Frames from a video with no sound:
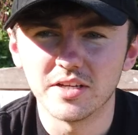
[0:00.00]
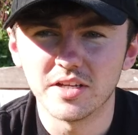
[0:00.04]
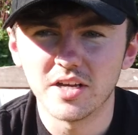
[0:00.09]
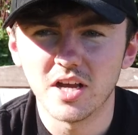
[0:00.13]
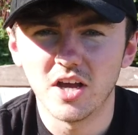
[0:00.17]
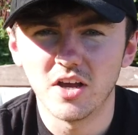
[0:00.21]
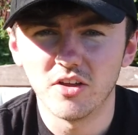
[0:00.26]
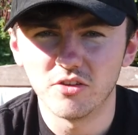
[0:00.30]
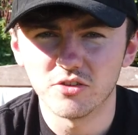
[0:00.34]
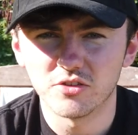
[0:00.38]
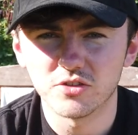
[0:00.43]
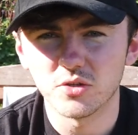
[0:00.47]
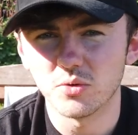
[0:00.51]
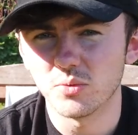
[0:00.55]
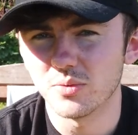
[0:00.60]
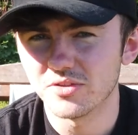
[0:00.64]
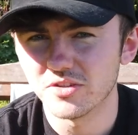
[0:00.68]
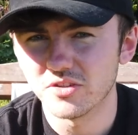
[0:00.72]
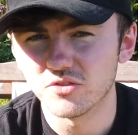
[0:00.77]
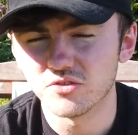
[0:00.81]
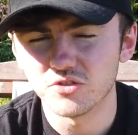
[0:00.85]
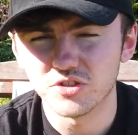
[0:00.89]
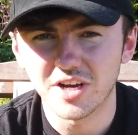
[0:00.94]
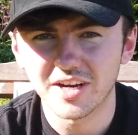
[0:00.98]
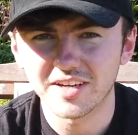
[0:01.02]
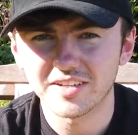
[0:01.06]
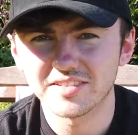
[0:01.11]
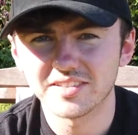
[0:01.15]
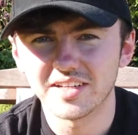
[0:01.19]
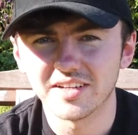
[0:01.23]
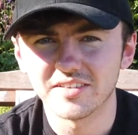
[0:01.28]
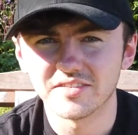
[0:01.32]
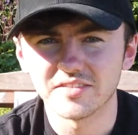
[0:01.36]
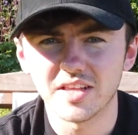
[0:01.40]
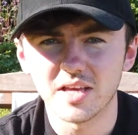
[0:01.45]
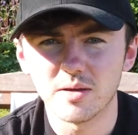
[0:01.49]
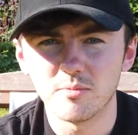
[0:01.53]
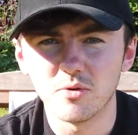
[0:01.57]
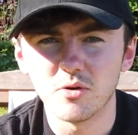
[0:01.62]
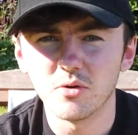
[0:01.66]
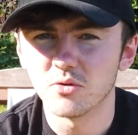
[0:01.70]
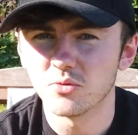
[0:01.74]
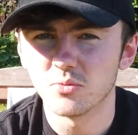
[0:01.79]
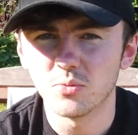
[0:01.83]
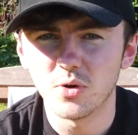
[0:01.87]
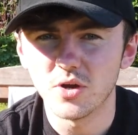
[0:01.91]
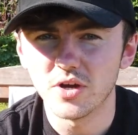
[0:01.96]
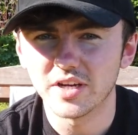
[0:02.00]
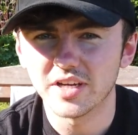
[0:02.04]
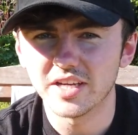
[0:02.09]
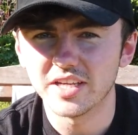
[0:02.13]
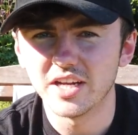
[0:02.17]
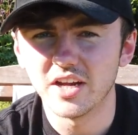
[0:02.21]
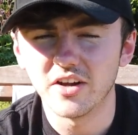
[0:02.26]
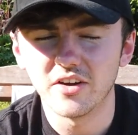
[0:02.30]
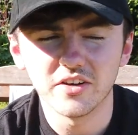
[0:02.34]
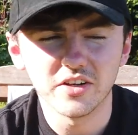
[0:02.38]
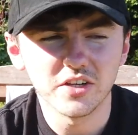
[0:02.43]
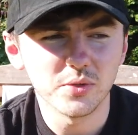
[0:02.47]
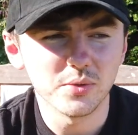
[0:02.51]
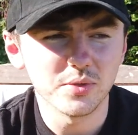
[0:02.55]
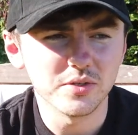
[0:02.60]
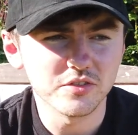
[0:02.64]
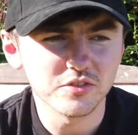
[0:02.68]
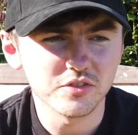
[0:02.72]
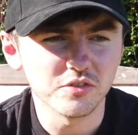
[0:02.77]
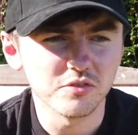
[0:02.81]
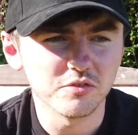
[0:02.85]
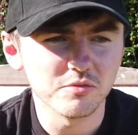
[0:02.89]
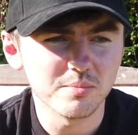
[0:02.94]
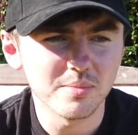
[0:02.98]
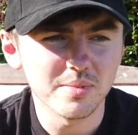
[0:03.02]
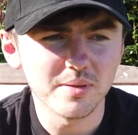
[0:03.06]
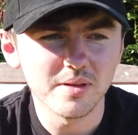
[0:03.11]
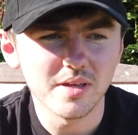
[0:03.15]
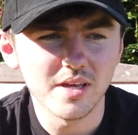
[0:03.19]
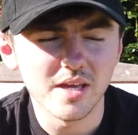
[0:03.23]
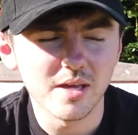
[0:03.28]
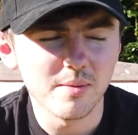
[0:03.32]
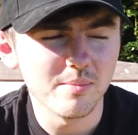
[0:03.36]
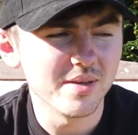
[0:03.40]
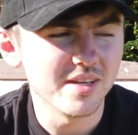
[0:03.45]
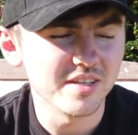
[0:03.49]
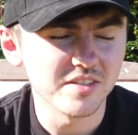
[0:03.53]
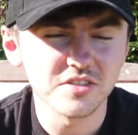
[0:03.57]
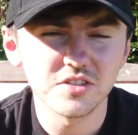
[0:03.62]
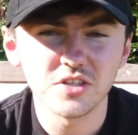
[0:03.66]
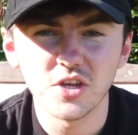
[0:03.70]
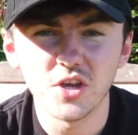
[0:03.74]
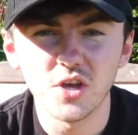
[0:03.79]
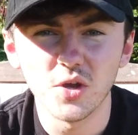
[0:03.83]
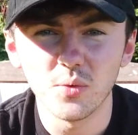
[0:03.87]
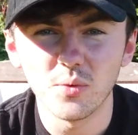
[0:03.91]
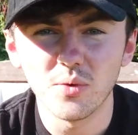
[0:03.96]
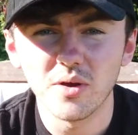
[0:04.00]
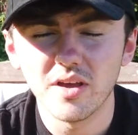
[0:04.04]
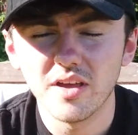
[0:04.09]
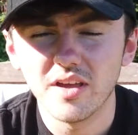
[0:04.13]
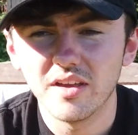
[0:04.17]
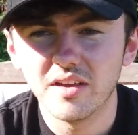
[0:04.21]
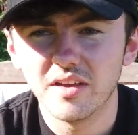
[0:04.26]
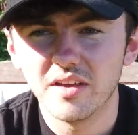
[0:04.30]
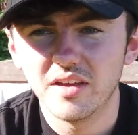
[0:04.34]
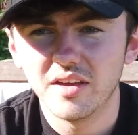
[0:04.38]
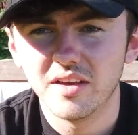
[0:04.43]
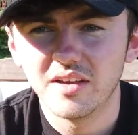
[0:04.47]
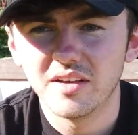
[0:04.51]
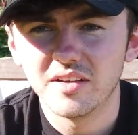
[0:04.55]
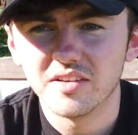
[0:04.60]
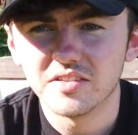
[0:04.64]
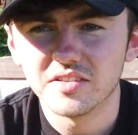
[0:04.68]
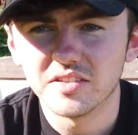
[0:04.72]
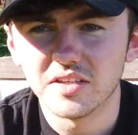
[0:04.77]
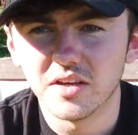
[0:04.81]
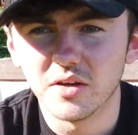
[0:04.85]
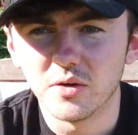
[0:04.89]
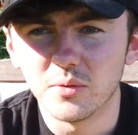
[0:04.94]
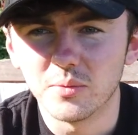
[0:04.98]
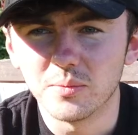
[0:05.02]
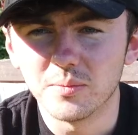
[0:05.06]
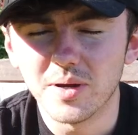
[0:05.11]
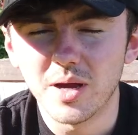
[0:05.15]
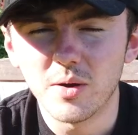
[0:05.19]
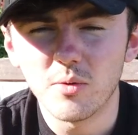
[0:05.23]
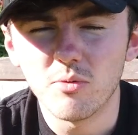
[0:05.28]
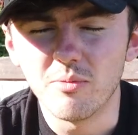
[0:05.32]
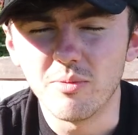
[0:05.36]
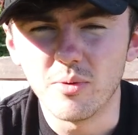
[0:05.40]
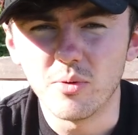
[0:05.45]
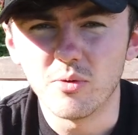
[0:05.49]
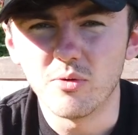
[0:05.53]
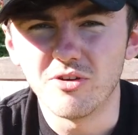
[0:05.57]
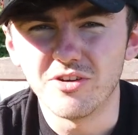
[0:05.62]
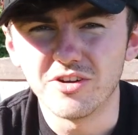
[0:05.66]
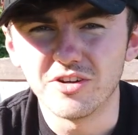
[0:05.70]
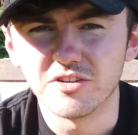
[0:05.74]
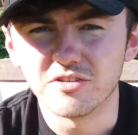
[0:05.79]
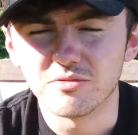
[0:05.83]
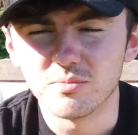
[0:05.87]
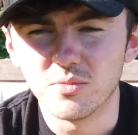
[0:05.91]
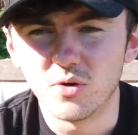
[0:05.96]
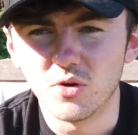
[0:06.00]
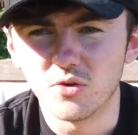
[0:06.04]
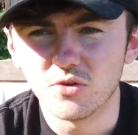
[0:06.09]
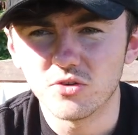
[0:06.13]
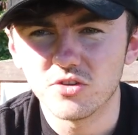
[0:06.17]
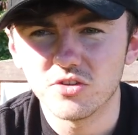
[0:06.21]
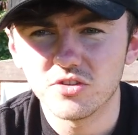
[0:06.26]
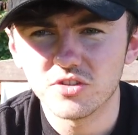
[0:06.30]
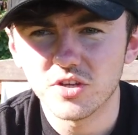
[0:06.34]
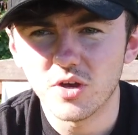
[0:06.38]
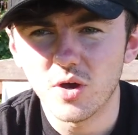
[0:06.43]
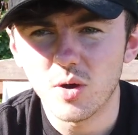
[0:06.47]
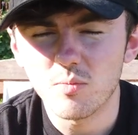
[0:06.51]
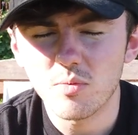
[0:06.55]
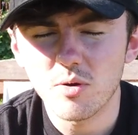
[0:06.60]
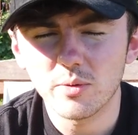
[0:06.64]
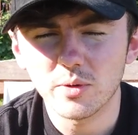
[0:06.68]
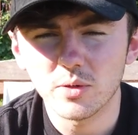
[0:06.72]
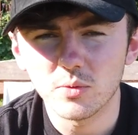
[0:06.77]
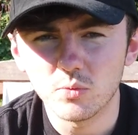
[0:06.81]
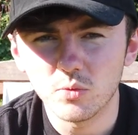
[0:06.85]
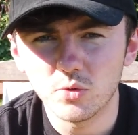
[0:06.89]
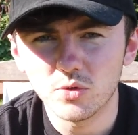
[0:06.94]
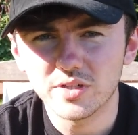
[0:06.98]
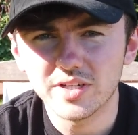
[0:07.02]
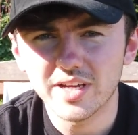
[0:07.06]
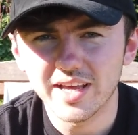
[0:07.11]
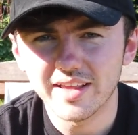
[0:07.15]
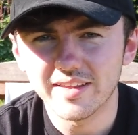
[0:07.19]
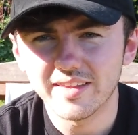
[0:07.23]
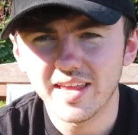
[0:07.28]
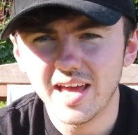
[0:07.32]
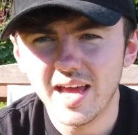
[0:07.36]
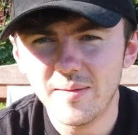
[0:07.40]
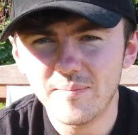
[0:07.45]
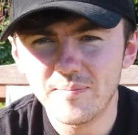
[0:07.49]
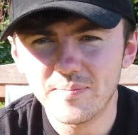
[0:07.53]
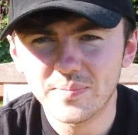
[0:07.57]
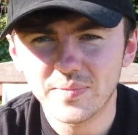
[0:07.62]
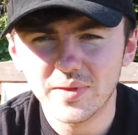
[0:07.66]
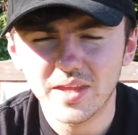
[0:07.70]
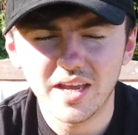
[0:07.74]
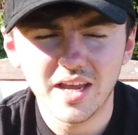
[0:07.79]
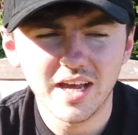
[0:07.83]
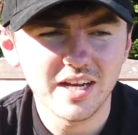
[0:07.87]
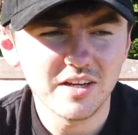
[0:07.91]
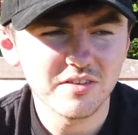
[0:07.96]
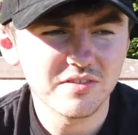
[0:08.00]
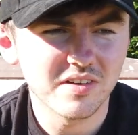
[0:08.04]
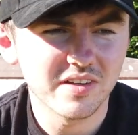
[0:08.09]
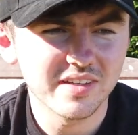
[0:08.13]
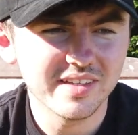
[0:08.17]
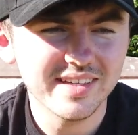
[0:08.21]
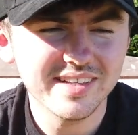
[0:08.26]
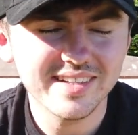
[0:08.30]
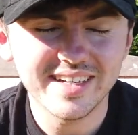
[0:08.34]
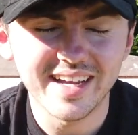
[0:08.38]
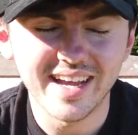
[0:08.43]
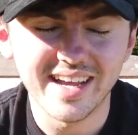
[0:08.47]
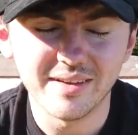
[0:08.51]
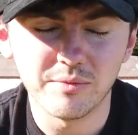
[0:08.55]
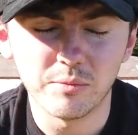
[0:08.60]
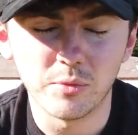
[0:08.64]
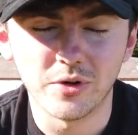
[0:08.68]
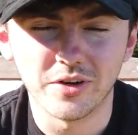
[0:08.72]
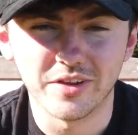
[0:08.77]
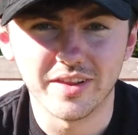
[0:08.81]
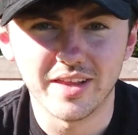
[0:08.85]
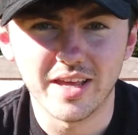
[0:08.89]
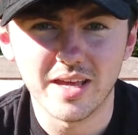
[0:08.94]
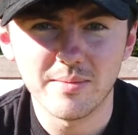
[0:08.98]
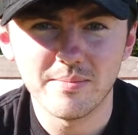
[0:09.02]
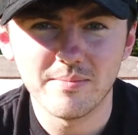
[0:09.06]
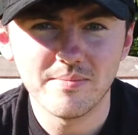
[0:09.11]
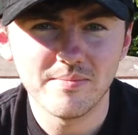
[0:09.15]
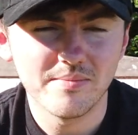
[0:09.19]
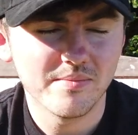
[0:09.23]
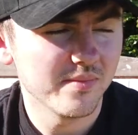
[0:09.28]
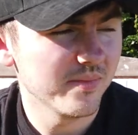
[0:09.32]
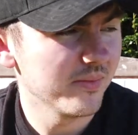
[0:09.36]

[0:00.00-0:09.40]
the car that's always on jack stands that I'm always working on, doing stuff bits too, so I won't be worrying as much. So I probably would get that, and if I did get one of them